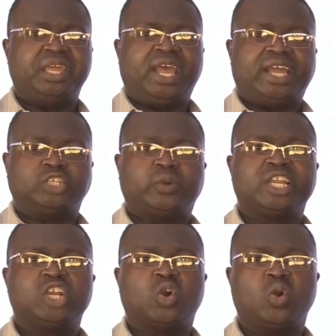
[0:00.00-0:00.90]
And
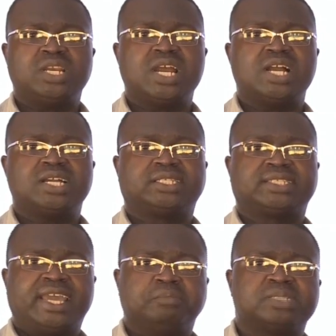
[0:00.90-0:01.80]
during cold
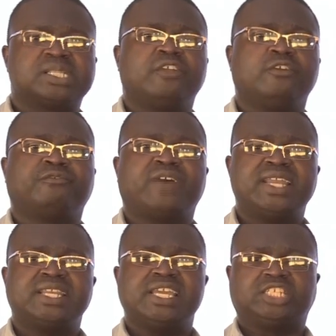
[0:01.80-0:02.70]
times, you
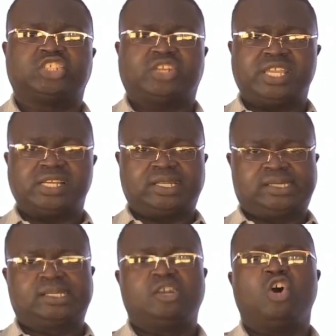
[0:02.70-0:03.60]
find it
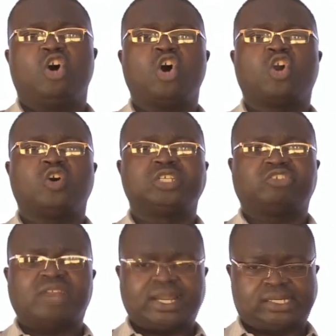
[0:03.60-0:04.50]
shrinks or
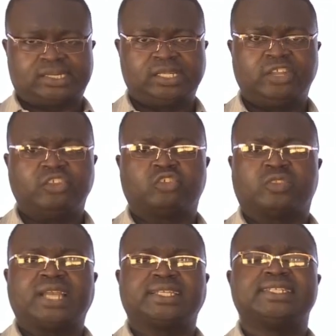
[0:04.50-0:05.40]
contracts so
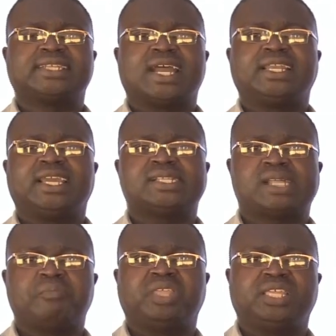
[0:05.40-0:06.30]
that it can get
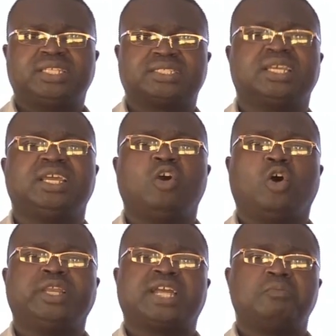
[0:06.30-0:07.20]
some heat,
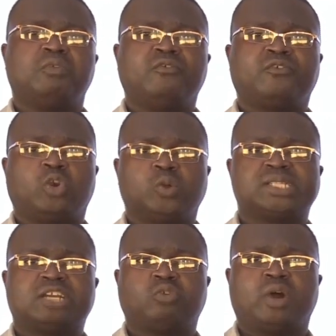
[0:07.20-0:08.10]
or it can move
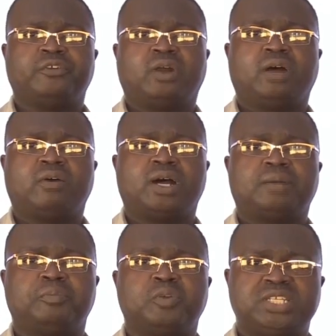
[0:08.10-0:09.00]
closer to our
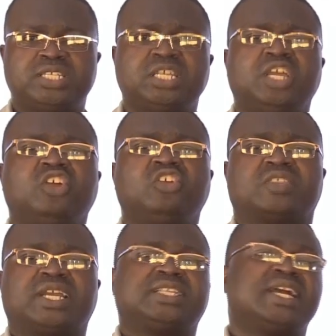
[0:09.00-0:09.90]
body so
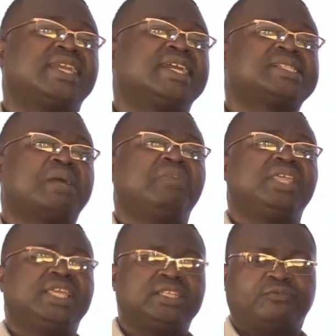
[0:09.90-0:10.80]
that it can get some
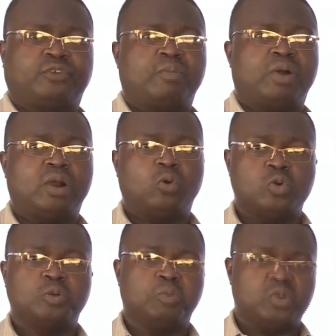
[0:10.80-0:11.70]
heat from our
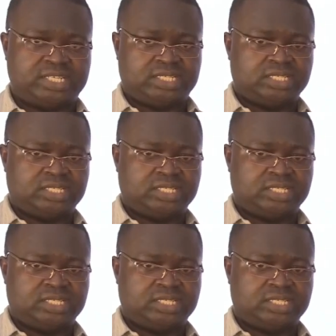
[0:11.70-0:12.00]
own body.